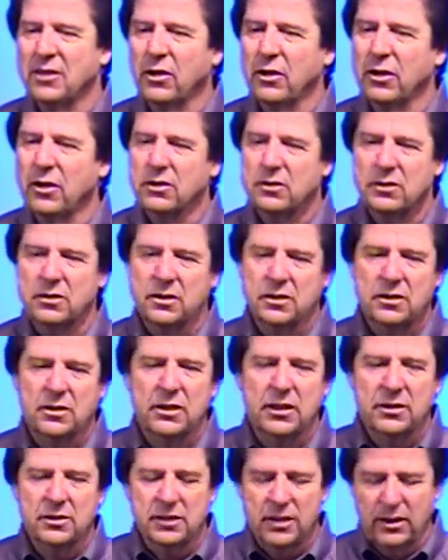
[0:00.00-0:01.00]
no, there's,
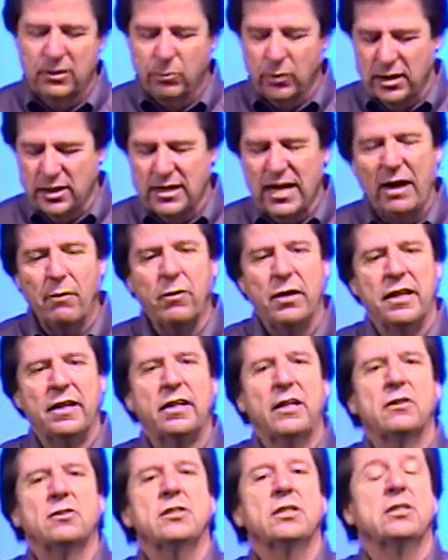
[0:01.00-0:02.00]
there's, what he's, and
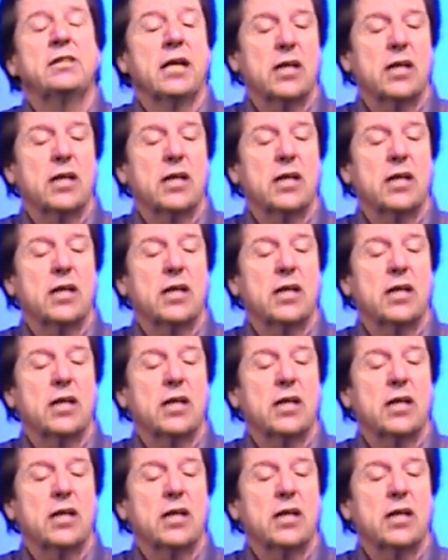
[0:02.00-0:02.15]
there's this